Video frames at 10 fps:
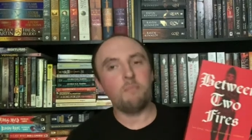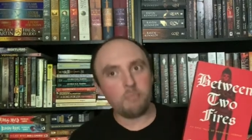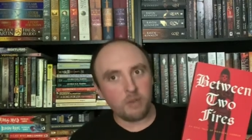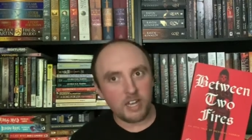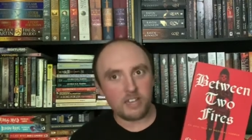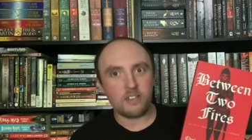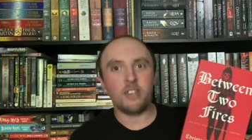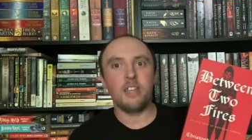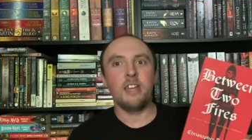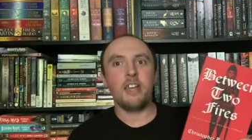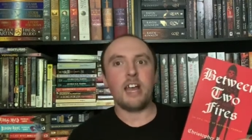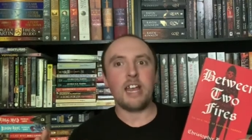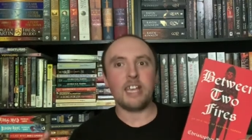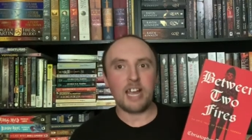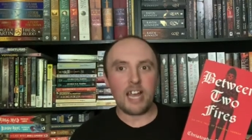but I
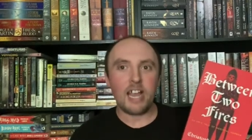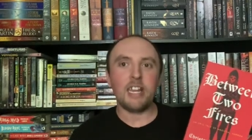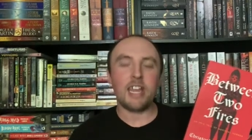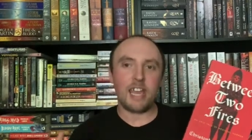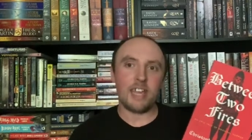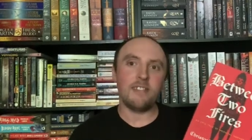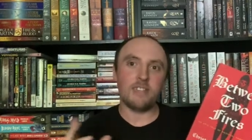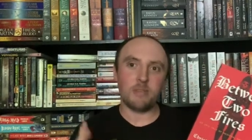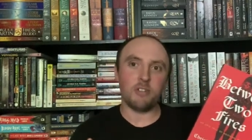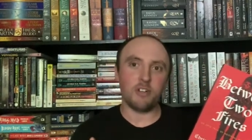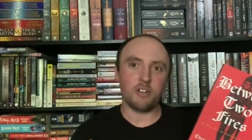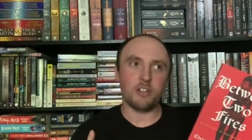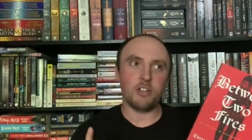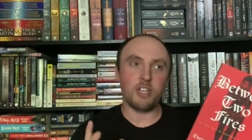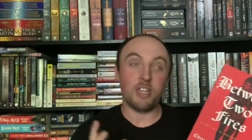kind of had
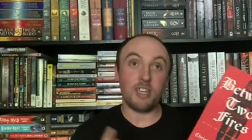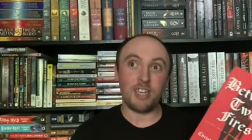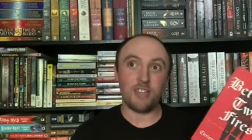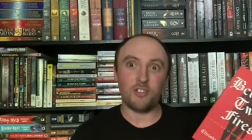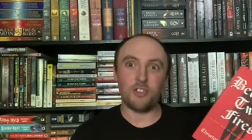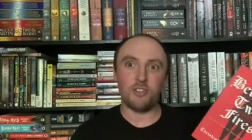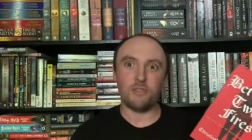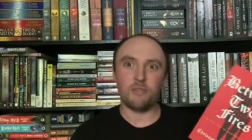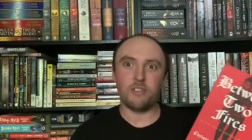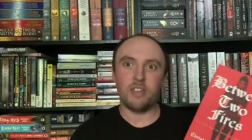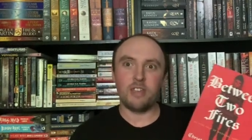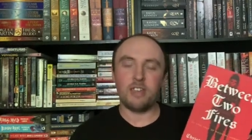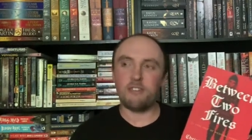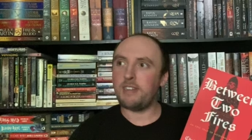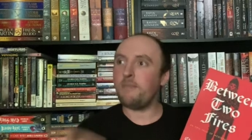similar issues.
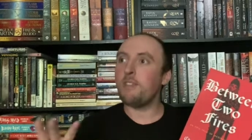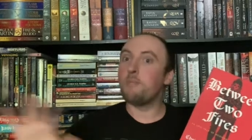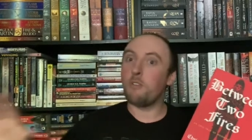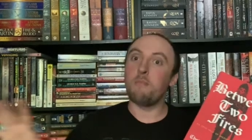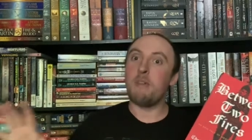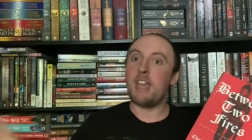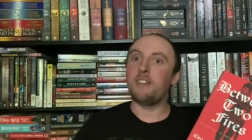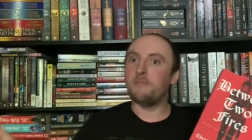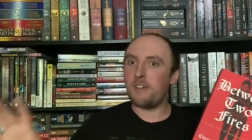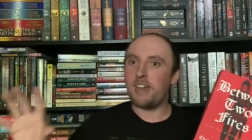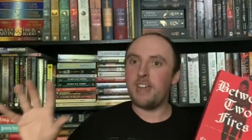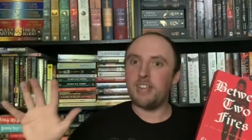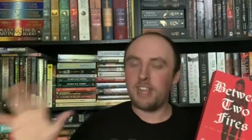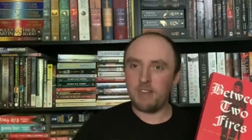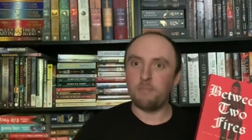It was definitely more
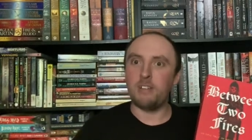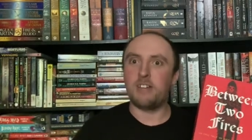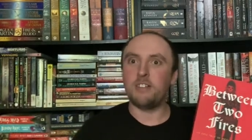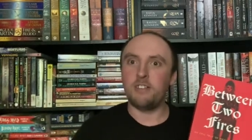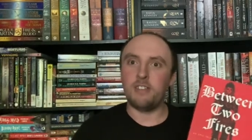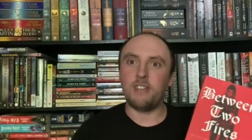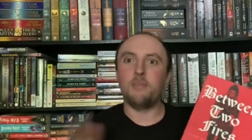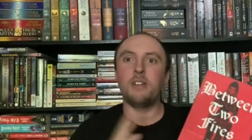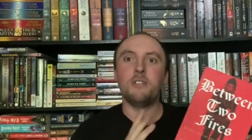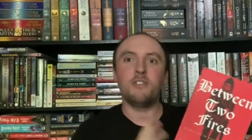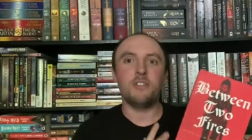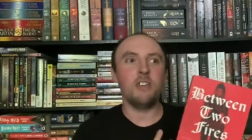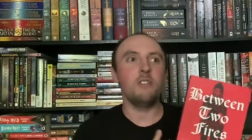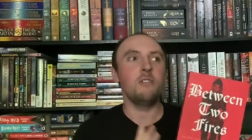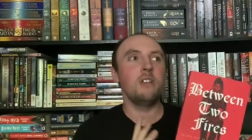magnified in Blacktongue Thief, but it was
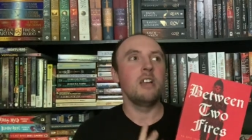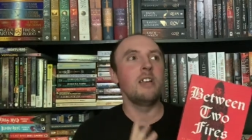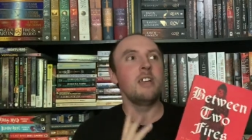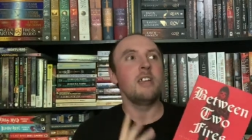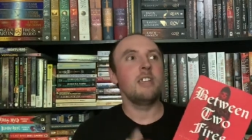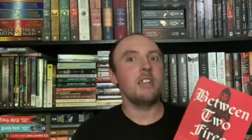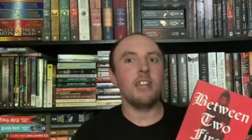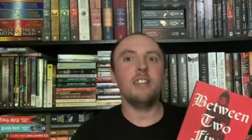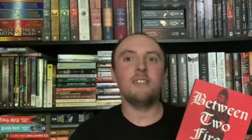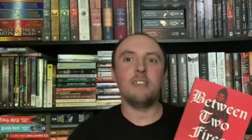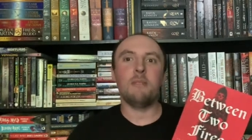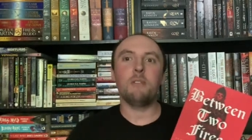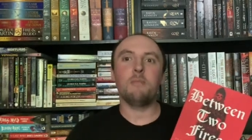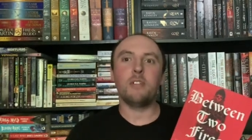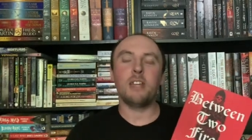still kind of the same
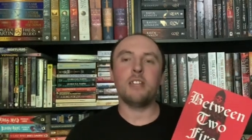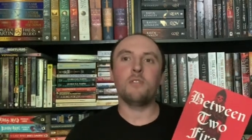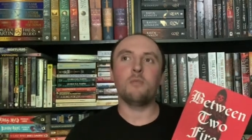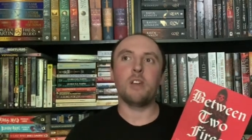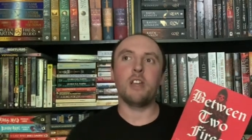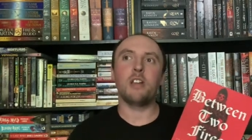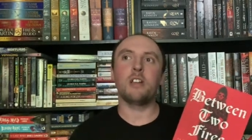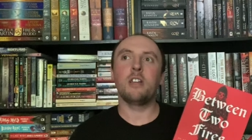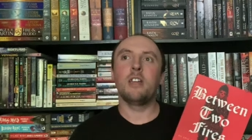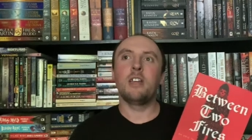complaints where,